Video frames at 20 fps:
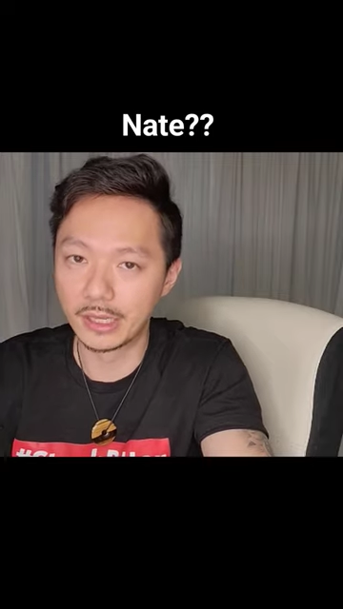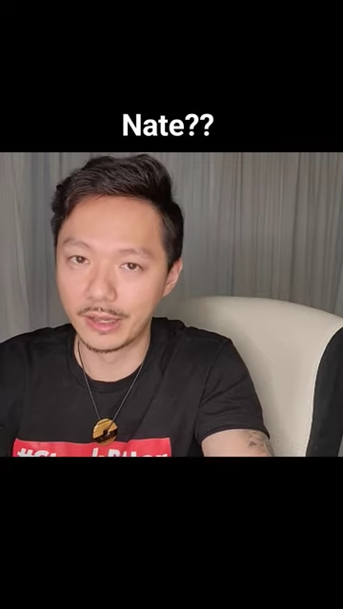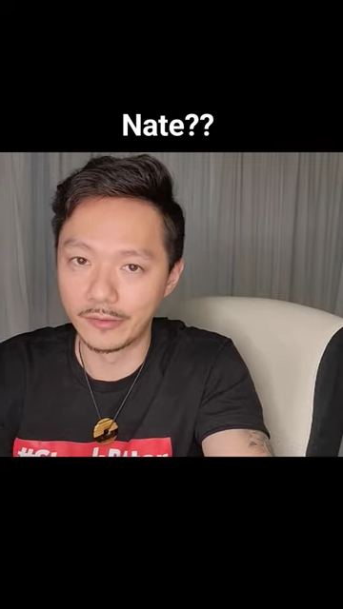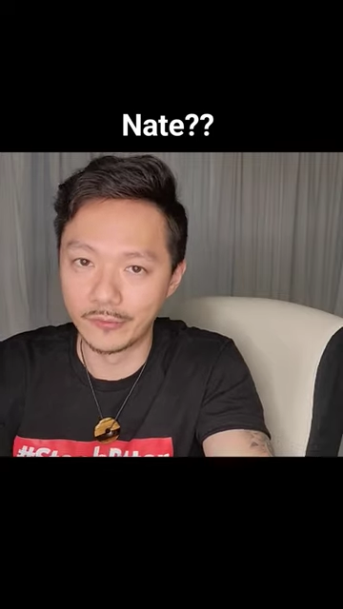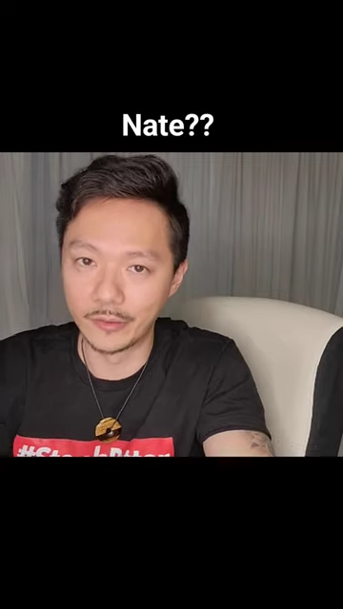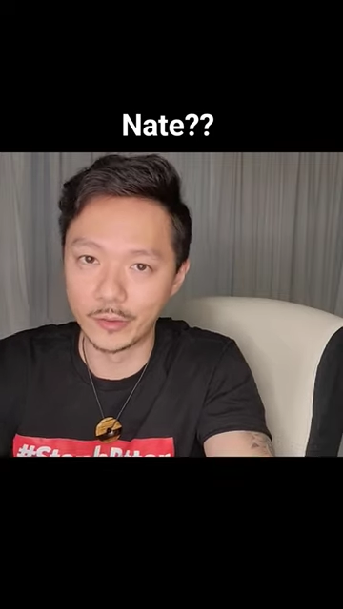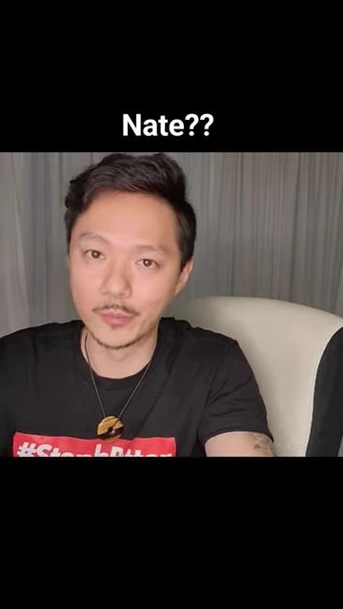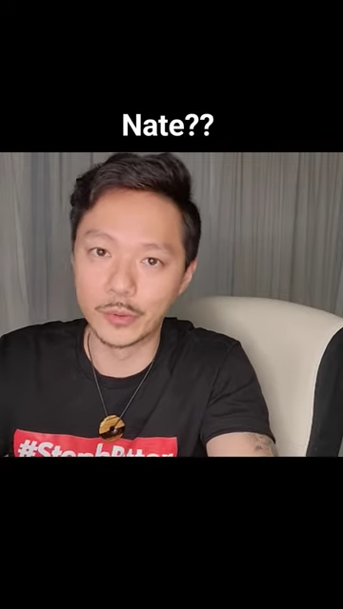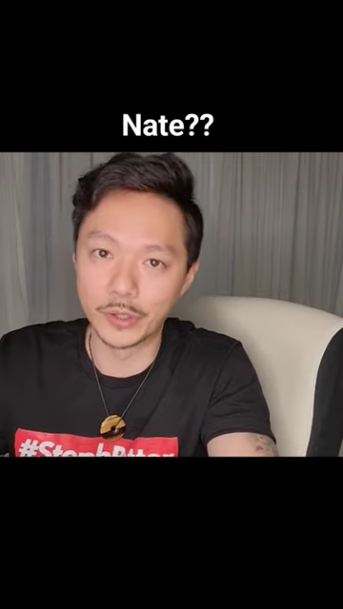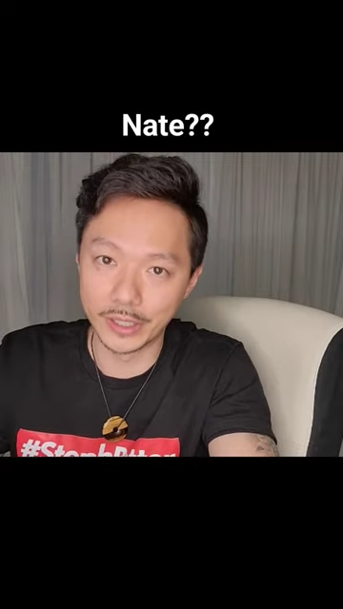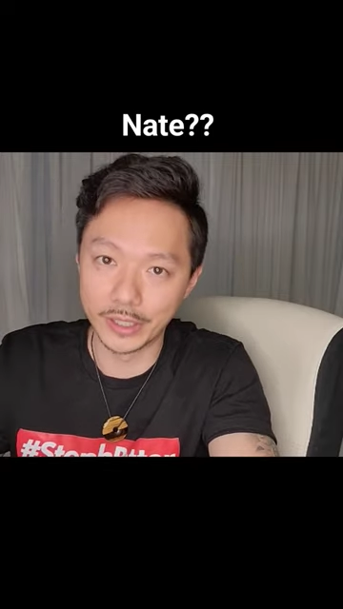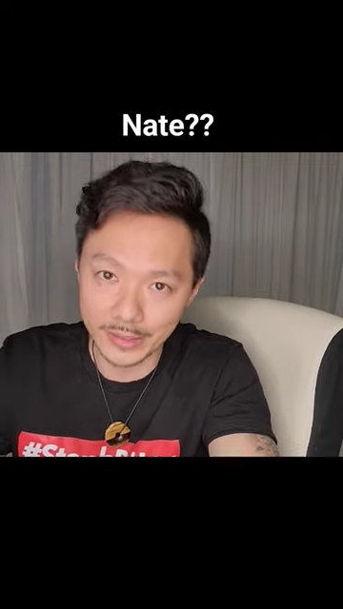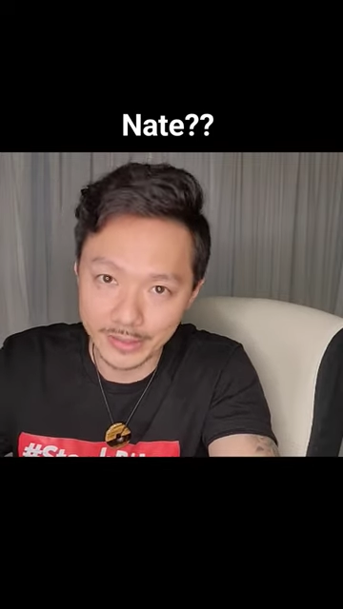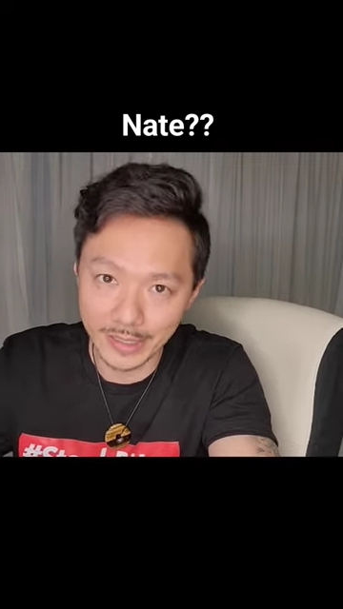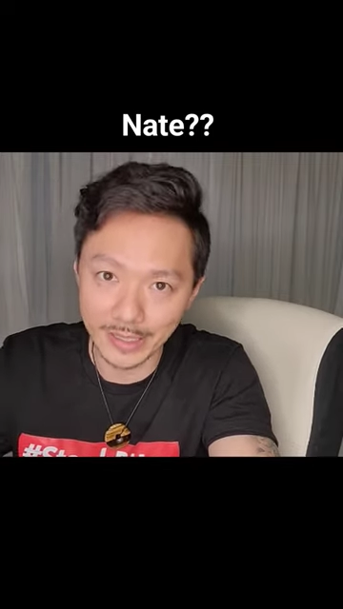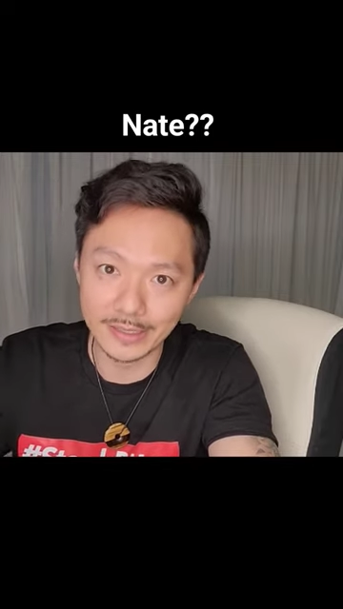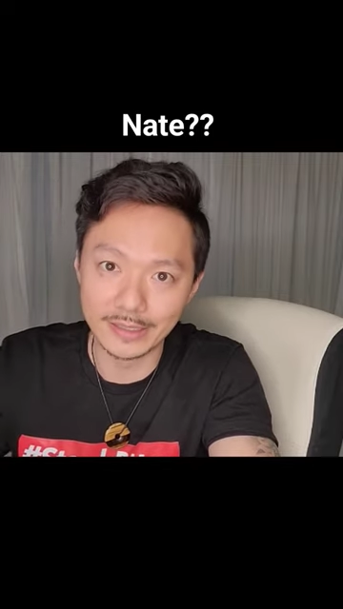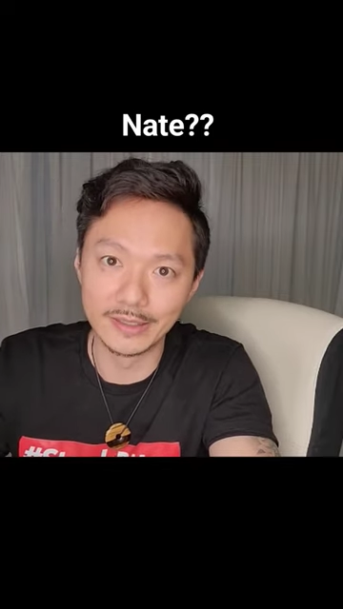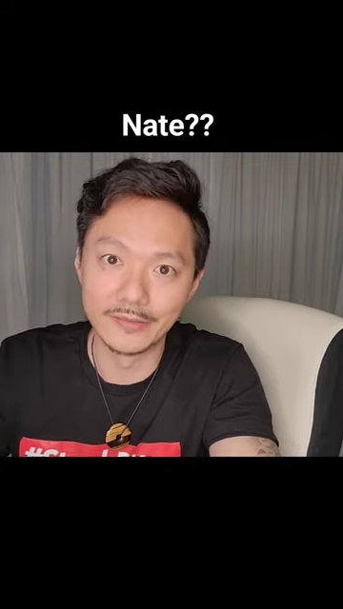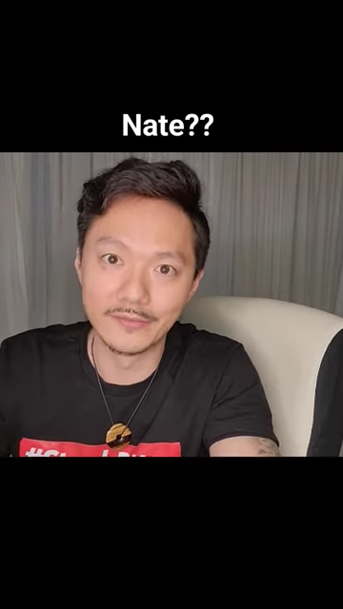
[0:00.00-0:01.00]
if you bring in
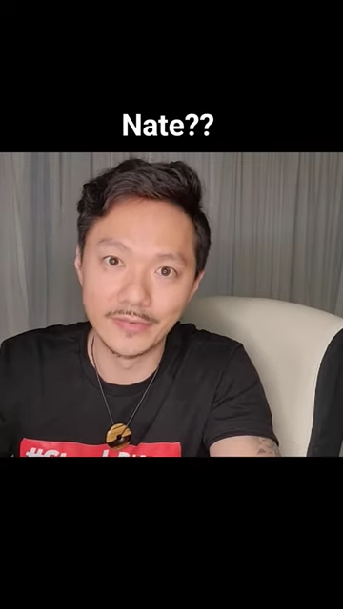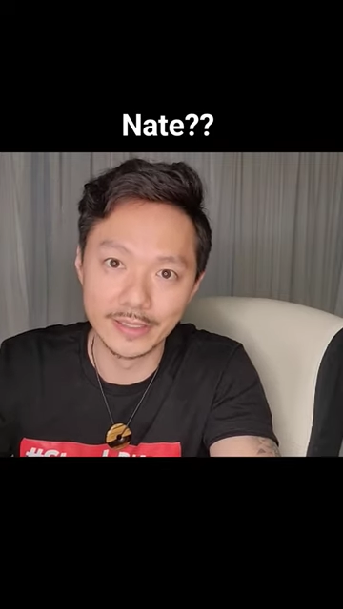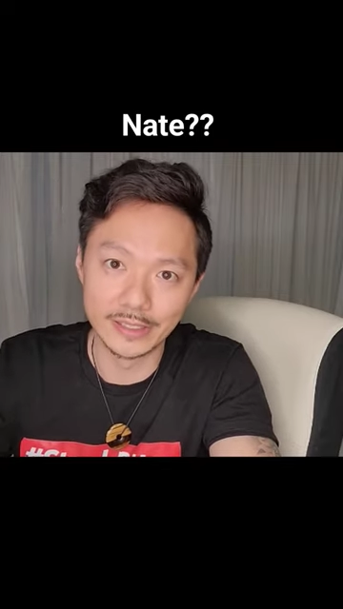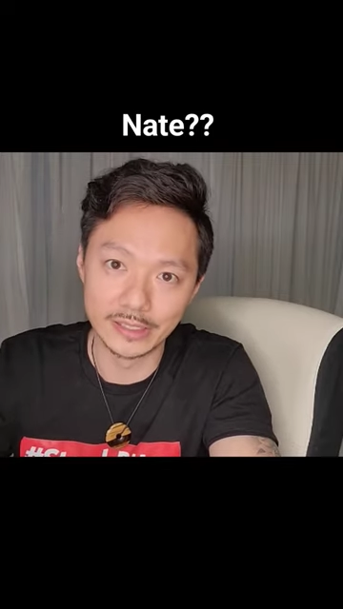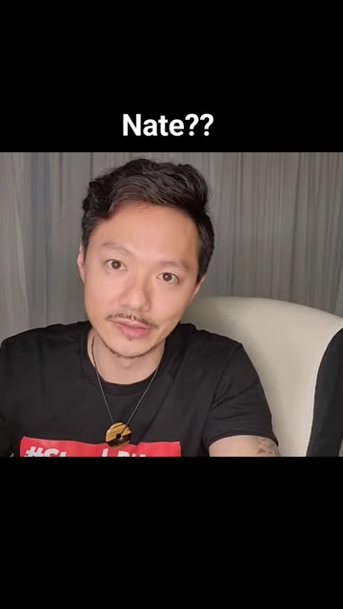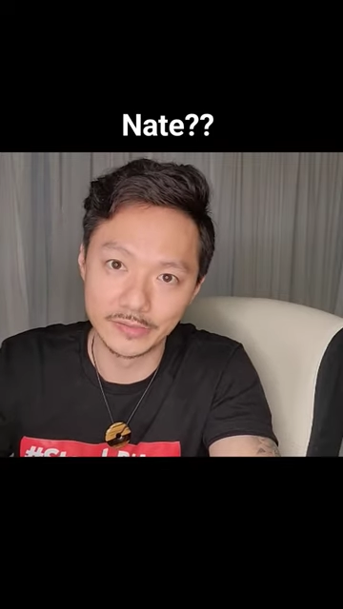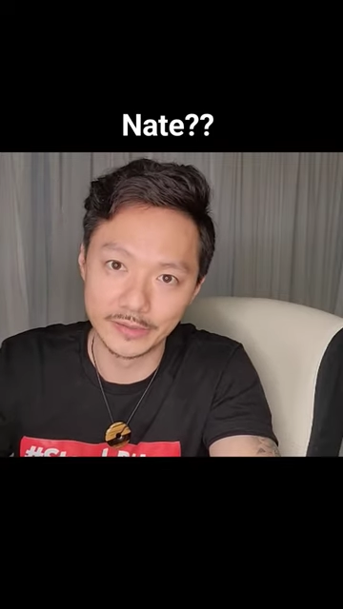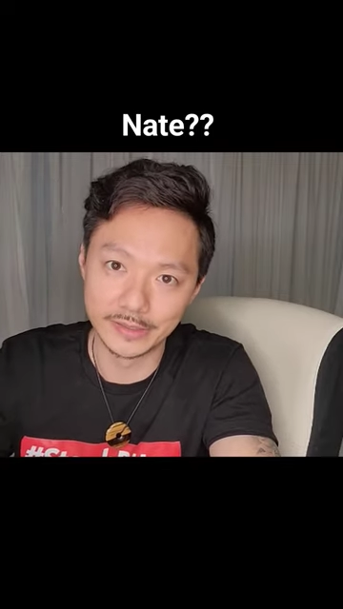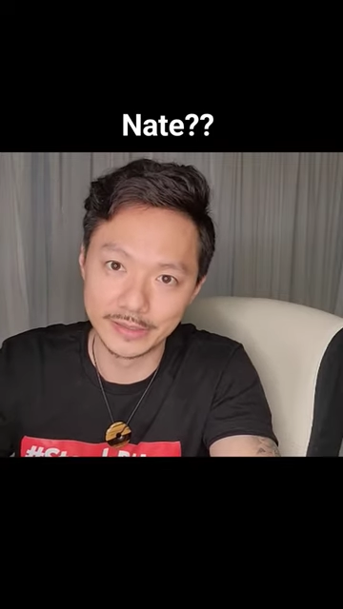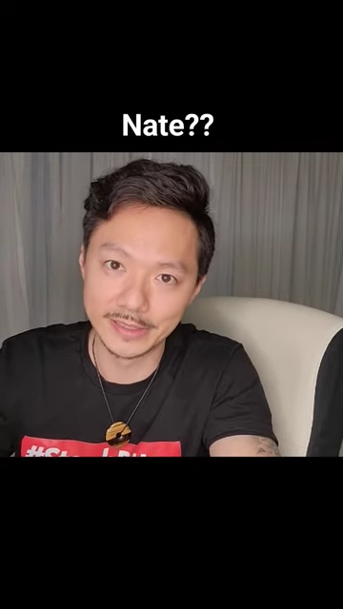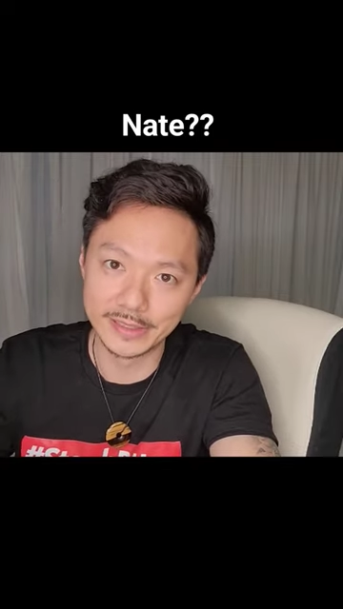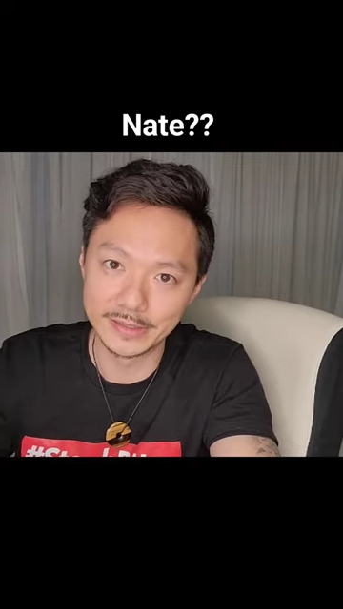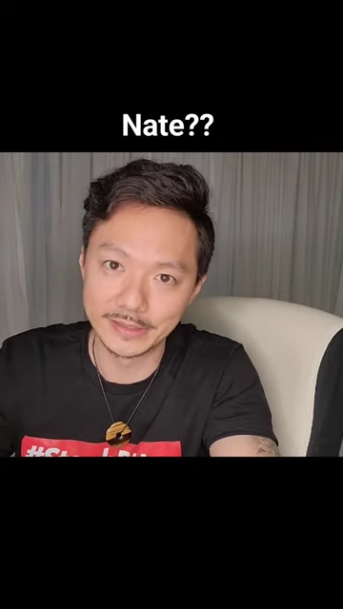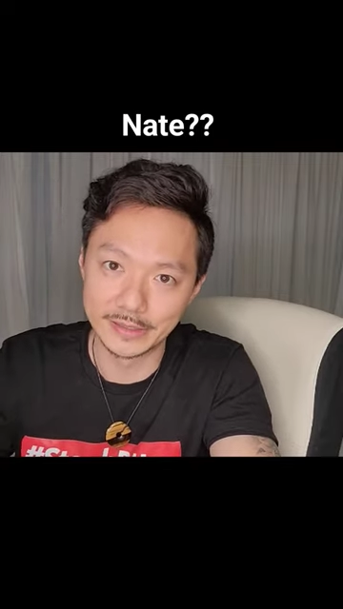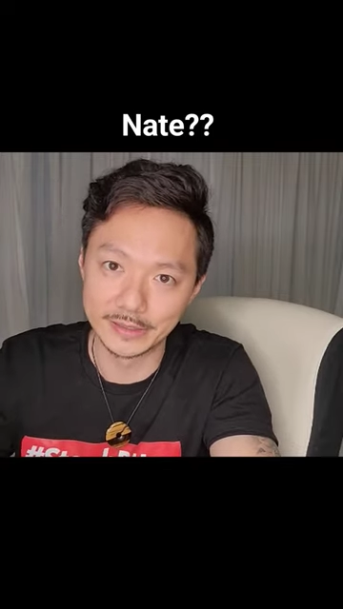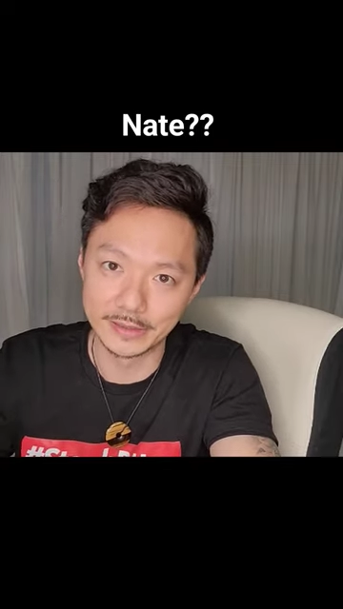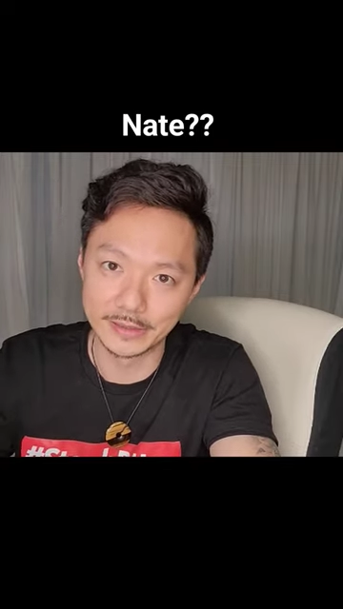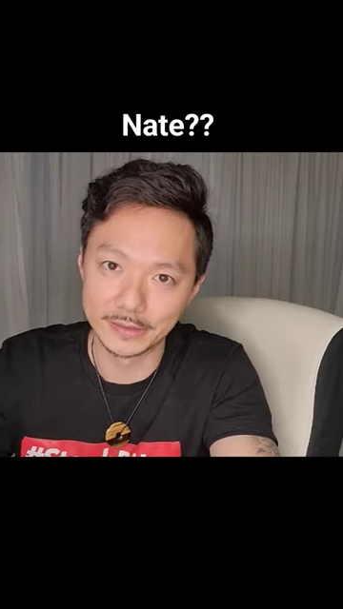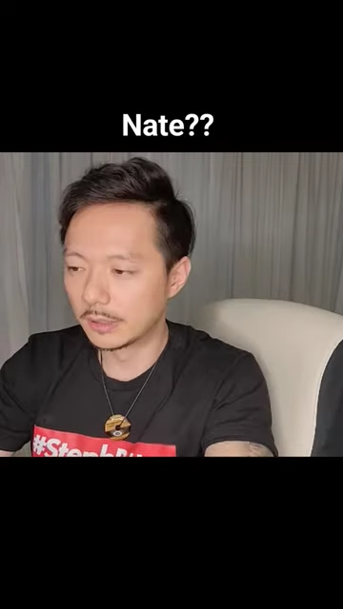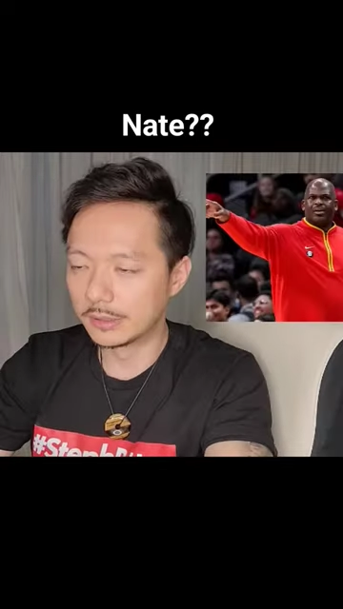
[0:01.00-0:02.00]
that defensive
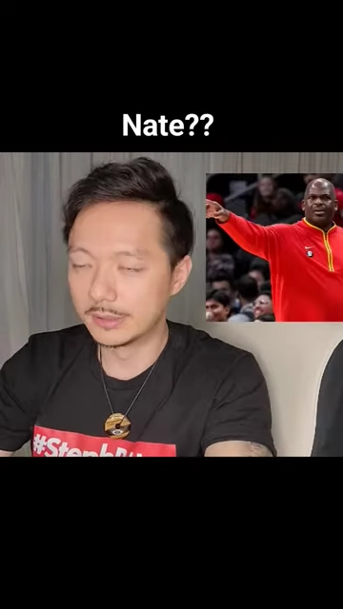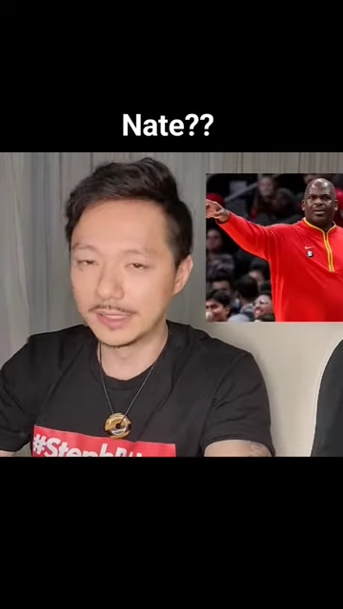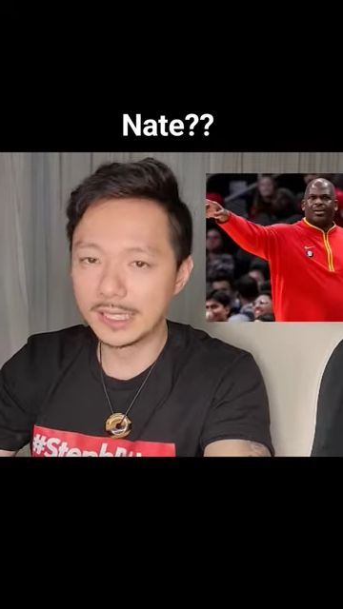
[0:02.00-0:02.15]
assistant.